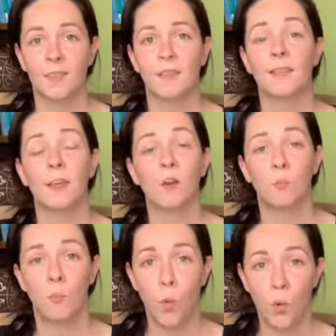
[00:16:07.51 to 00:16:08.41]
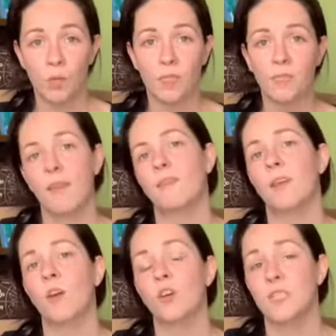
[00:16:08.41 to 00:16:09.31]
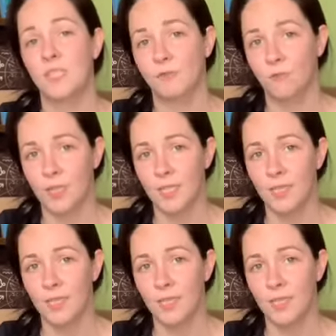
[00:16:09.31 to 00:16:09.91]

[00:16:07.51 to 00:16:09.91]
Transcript: they are important, and they are different.